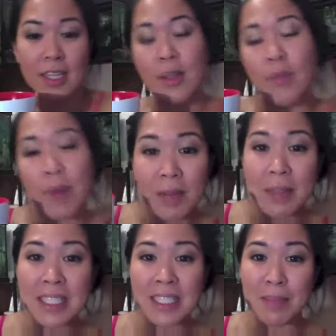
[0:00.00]

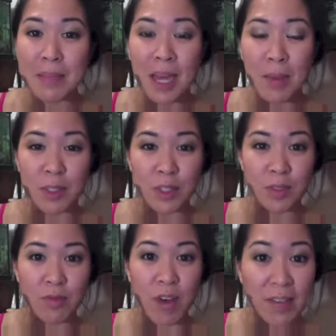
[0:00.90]
recommended steep time was
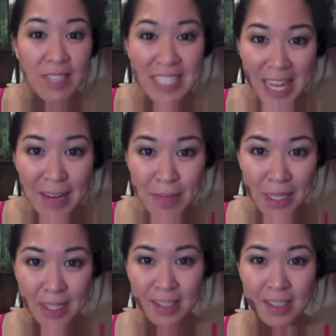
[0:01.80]
5 to 10
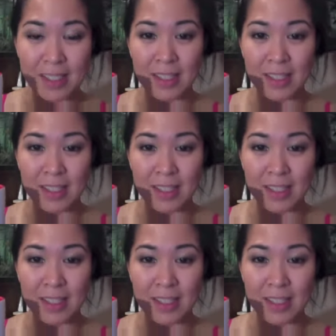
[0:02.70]
minutes,